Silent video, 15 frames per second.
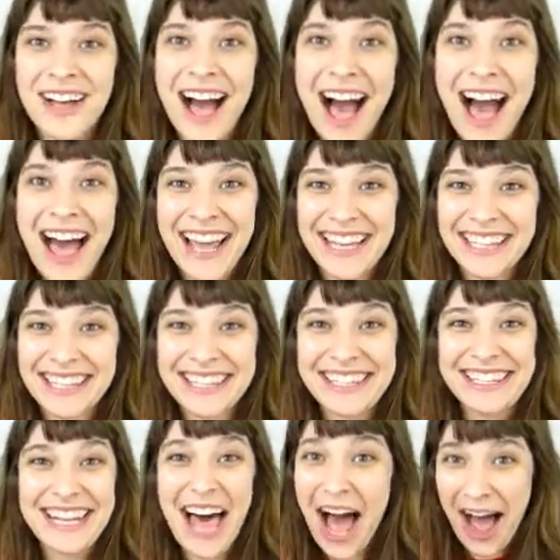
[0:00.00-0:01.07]

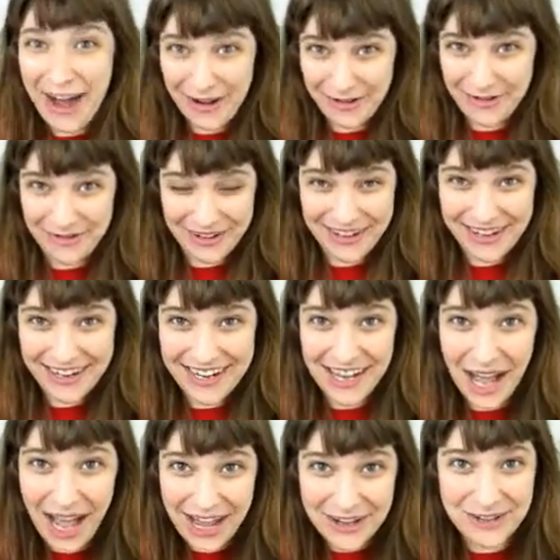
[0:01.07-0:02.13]
I love
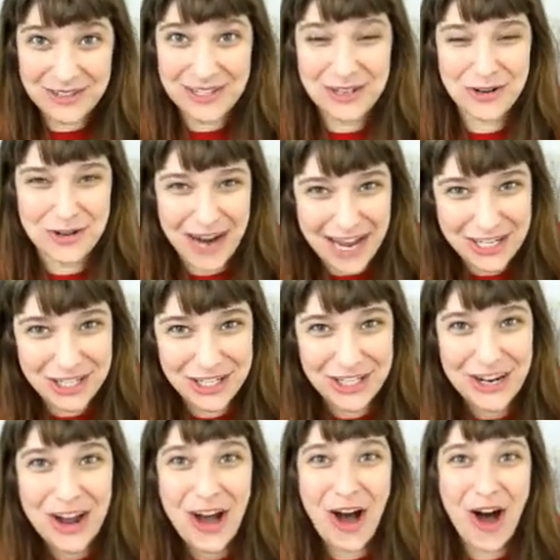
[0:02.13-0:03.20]
Kyle's
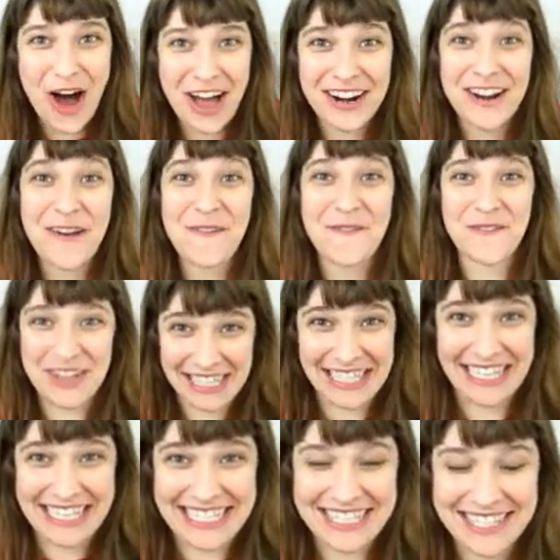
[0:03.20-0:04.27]
crush on
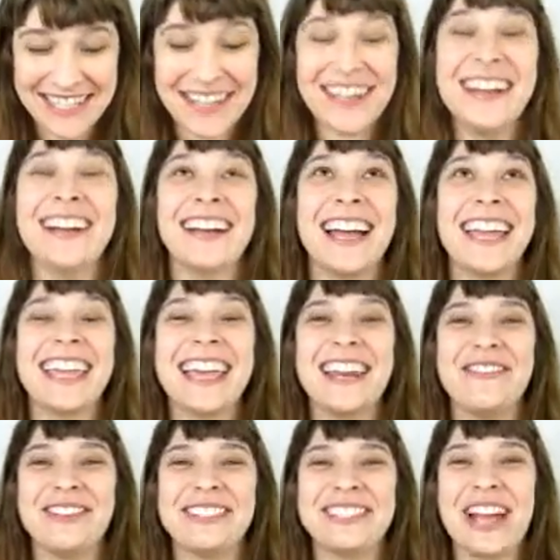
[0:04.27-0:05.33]
Phyllis. Oh, I
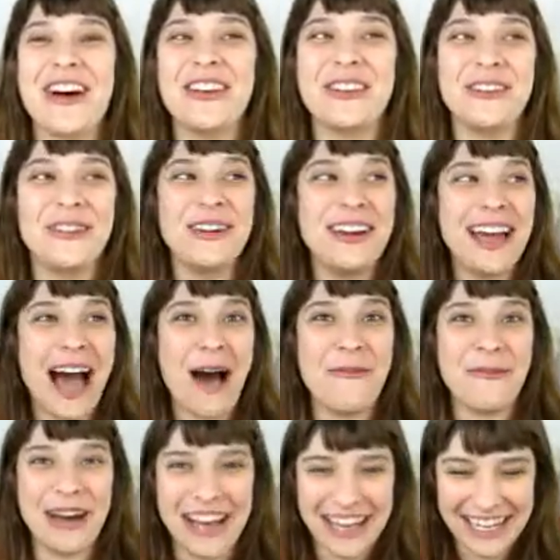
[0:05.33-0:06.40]
can't even tell you how
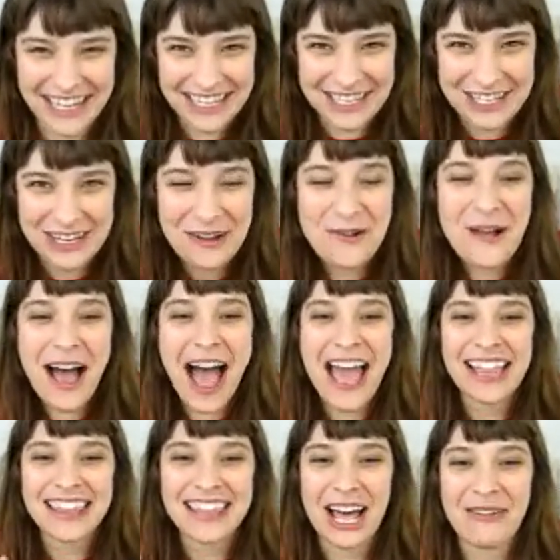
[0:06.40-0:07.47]
much
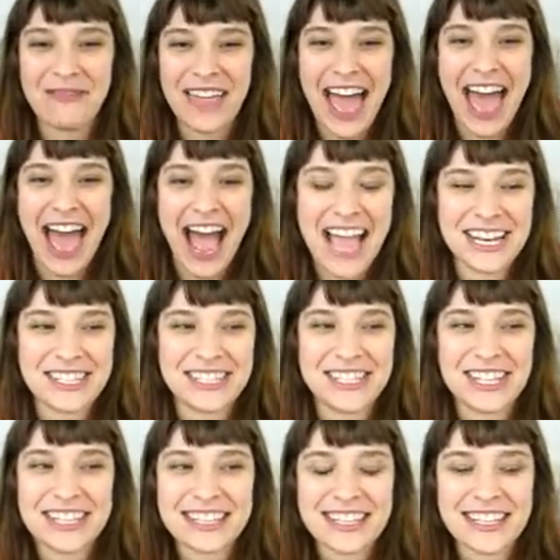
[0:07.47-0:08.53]
I love that. I
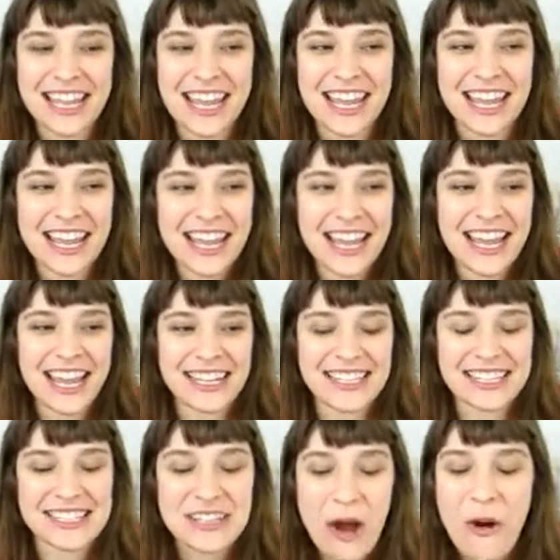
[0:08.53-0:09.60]
just think it's
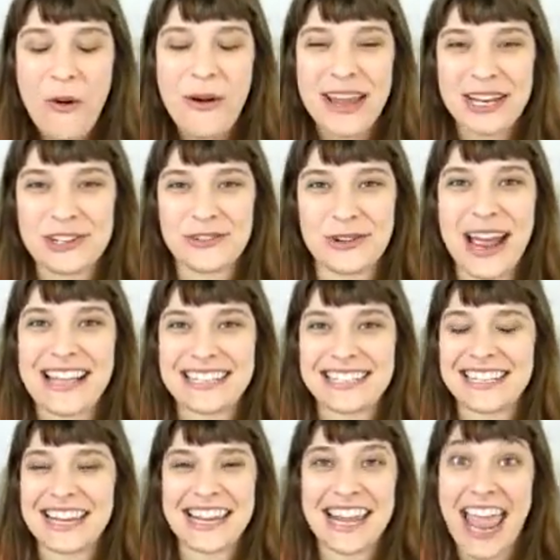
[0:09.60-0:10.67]
so
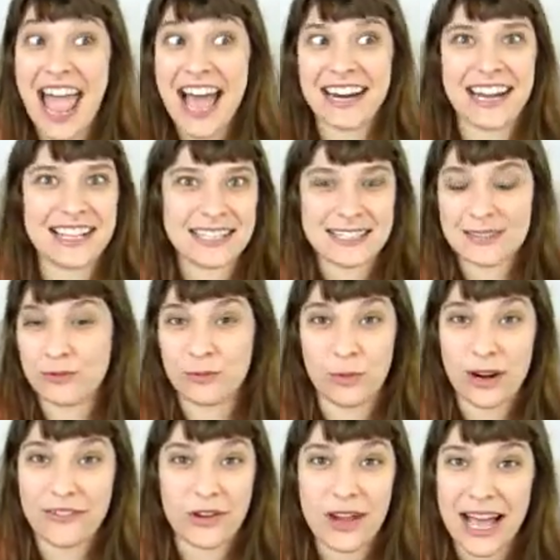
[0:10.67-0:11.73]
interesting. And as
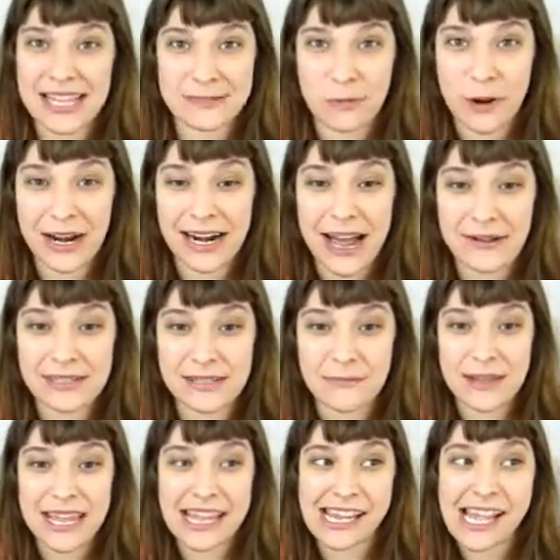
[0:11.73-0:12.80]
one of you guys pointed out to
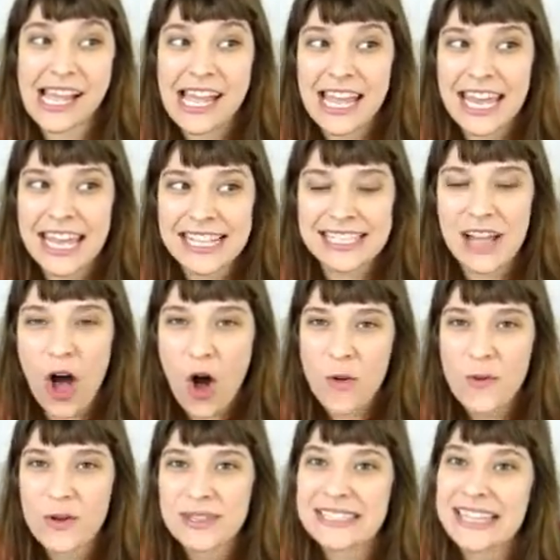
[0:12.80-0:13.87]
me, it's
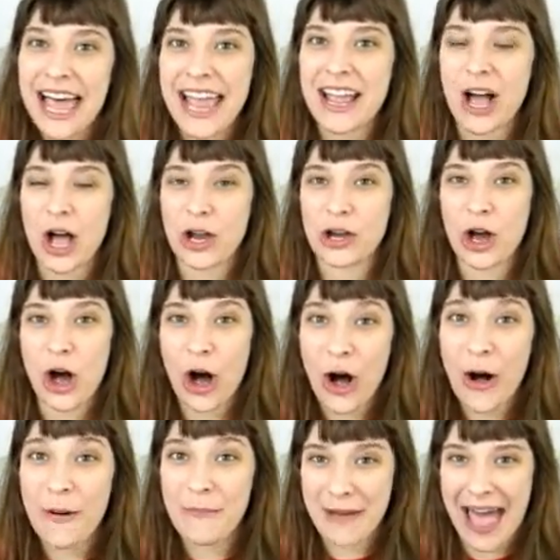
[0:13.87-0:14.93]
almost like a
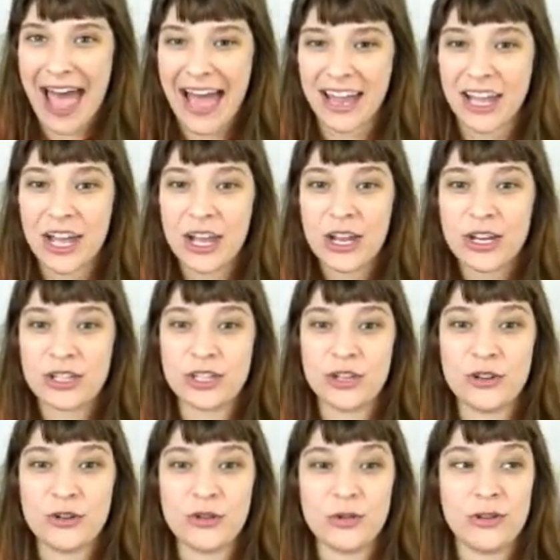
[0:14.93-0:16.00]
callback
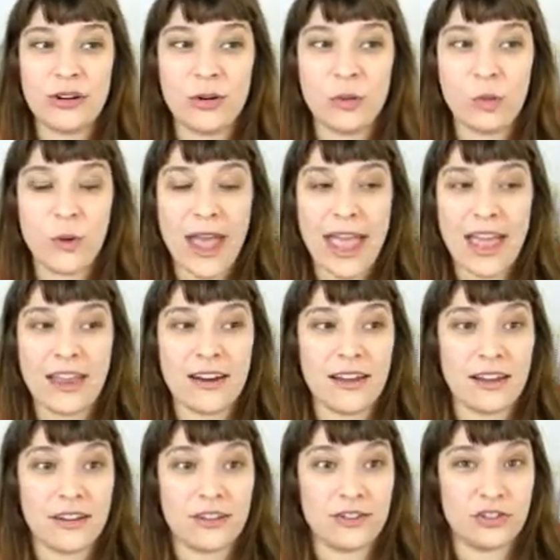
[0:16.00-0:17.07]
to
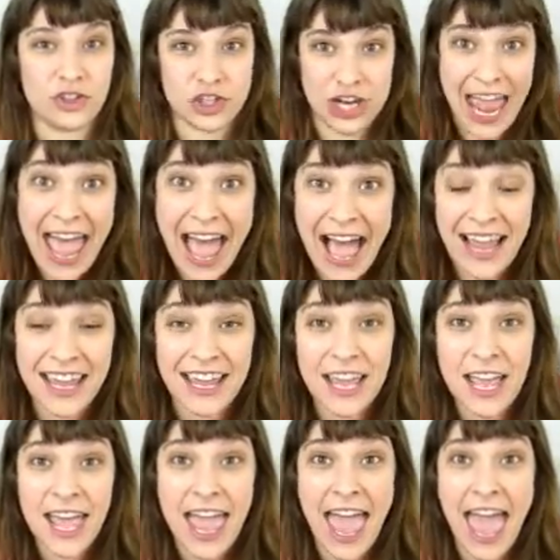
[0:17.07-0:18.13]
when Jack
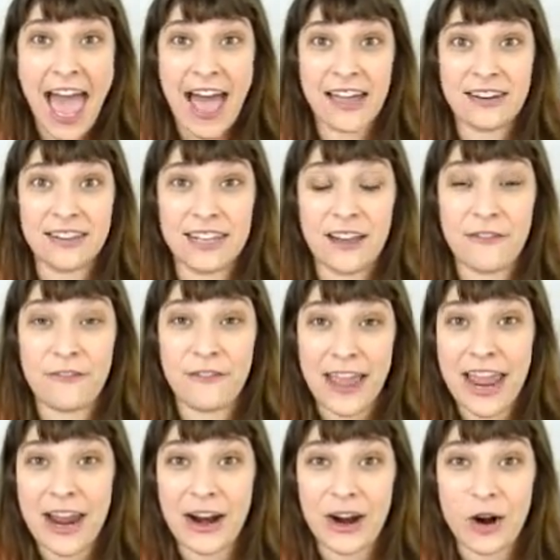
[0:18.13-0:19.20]
had the
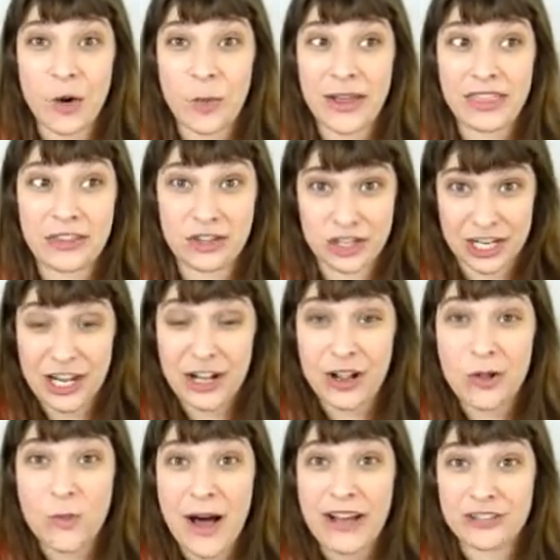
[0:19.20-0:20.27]
affair with
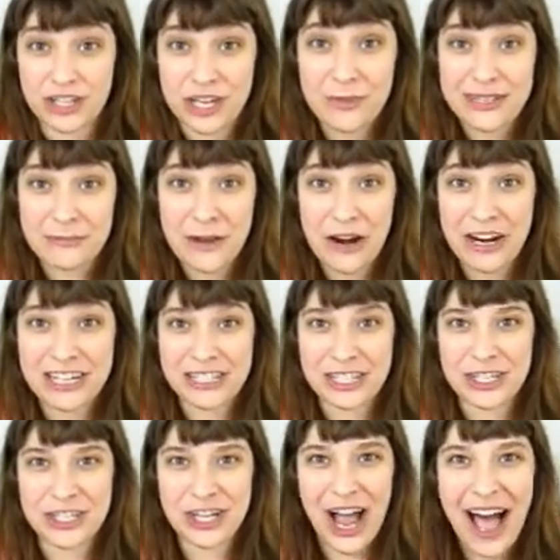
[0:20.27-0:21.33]
Jill while she was married
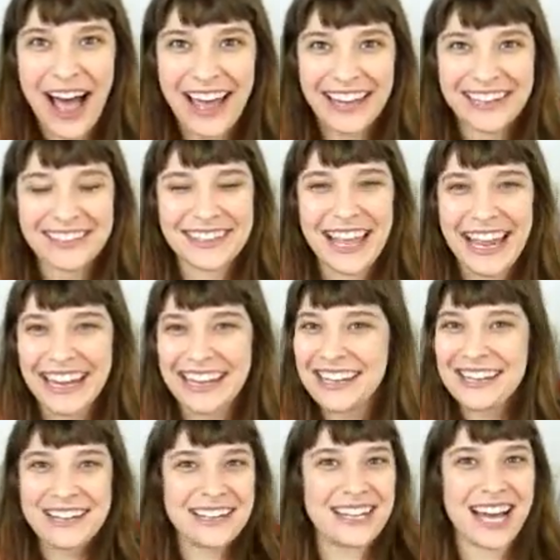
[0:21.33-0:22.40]
to John. Like,
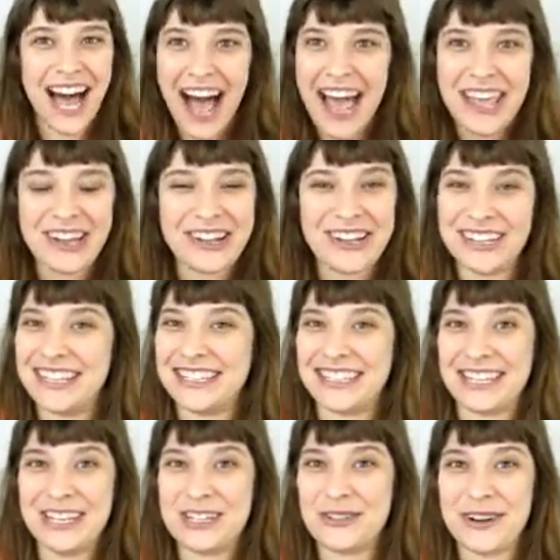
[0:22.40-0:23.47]
Kyle is
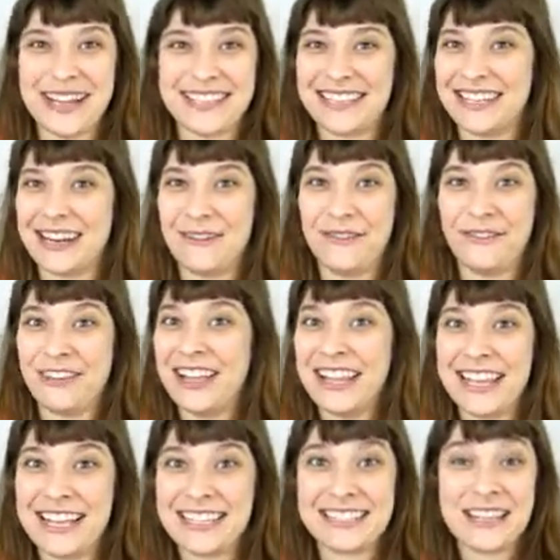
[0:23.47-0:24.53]
interested in
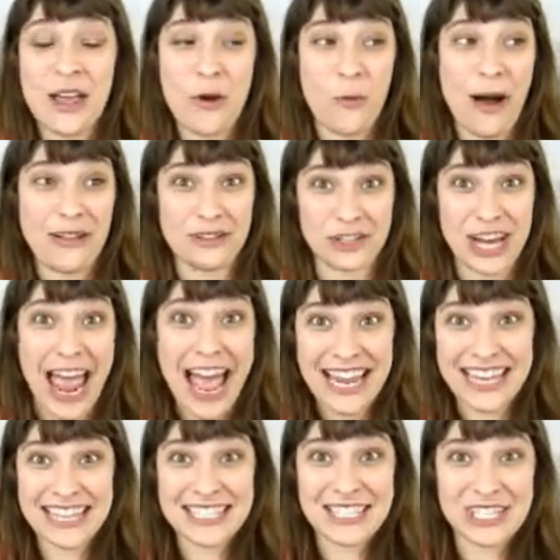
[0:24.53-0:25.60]
Phyllis while
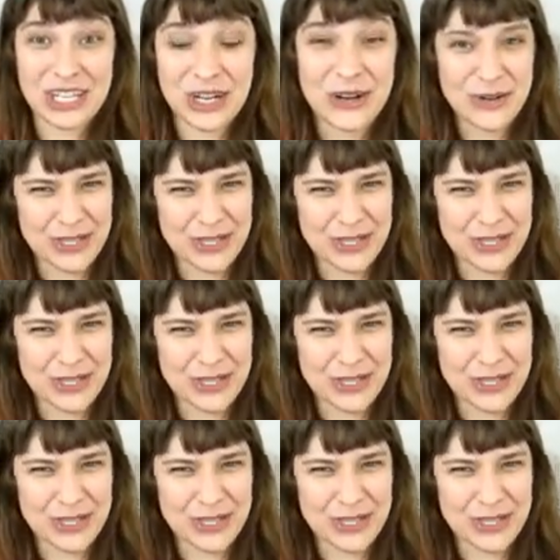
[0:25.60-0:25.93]
Jack is too.